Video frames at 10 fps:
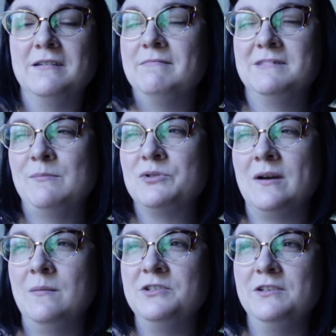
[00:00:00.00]

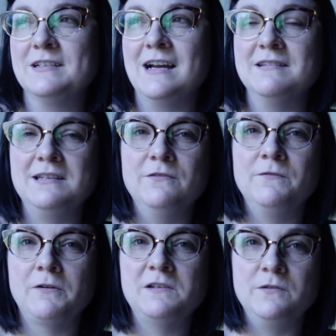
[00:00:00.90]
sometimes you just can't see the
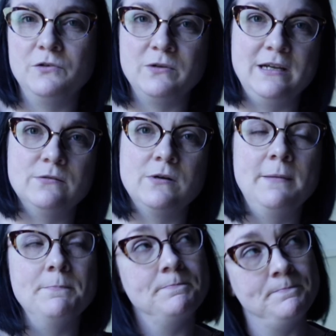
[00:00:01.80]
forest for the trees,
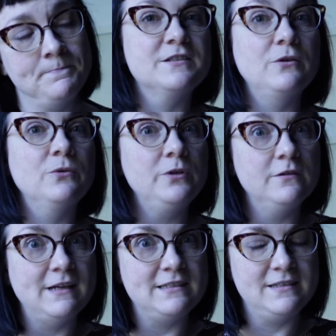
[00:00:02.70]
right? So all
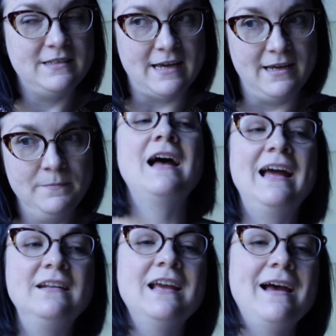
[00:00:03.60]
of that to say,
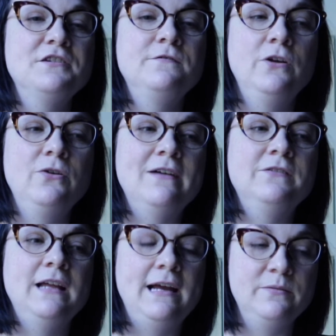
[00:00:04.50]
had cash flow have
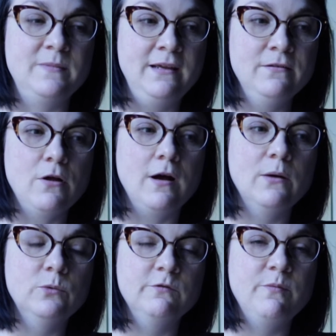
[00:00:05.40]
allowed me, I
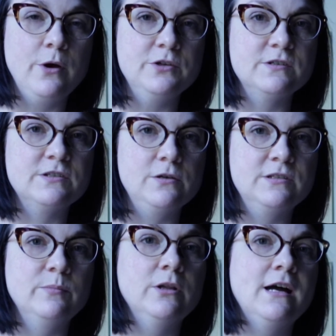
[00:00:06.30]
would have purchased those
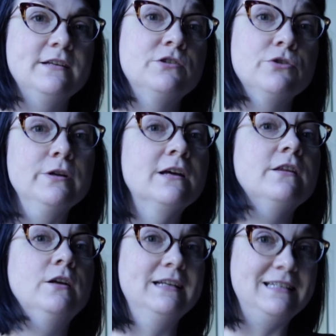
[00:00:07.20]
supplies sooner
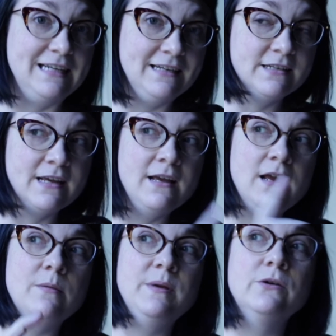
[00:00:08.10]
than I did,
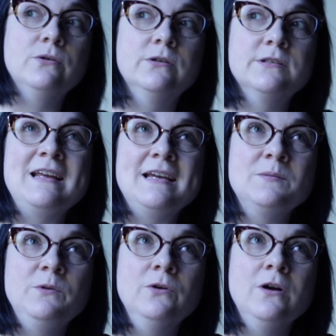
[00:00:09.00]
because I guess
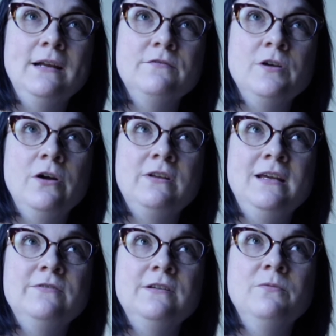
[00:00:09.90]
we all kind of know that
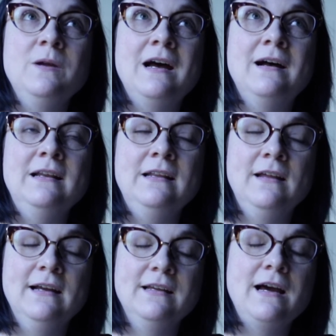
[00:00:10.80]
even if we aren't in
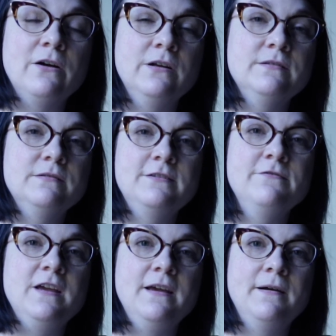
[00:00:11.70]
like a current
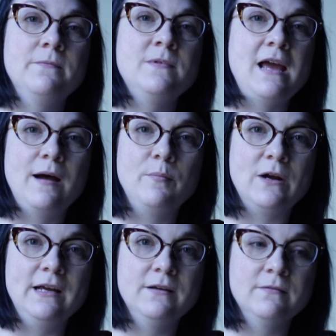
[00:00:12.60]
severe
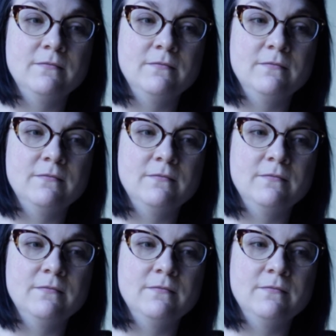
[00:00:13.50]
outbreak,